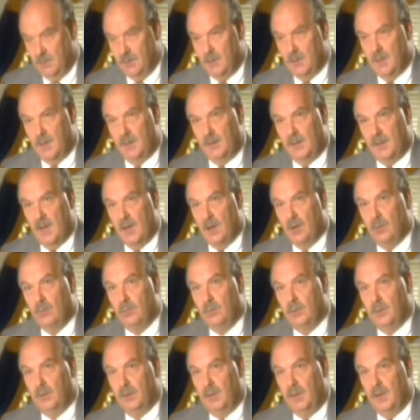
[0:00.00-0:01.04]
And now
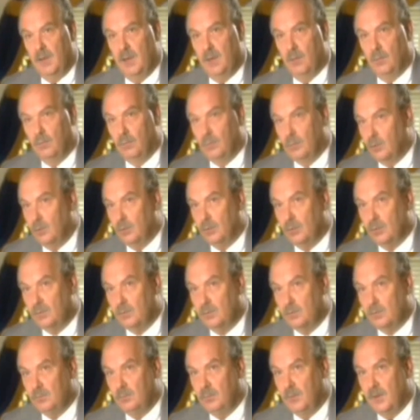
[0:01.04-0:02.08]
we're in a
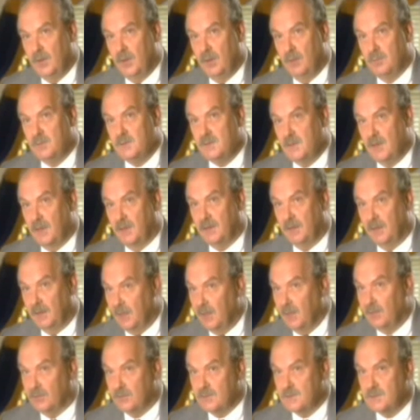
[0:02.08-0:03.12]
world where there was nothing
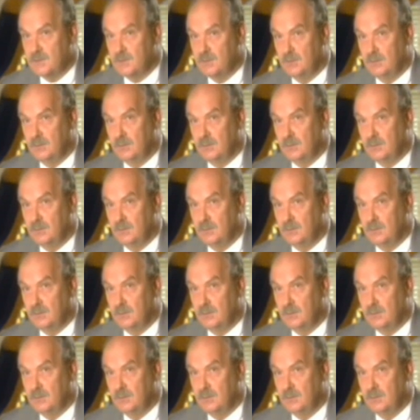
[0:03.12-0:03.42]
else.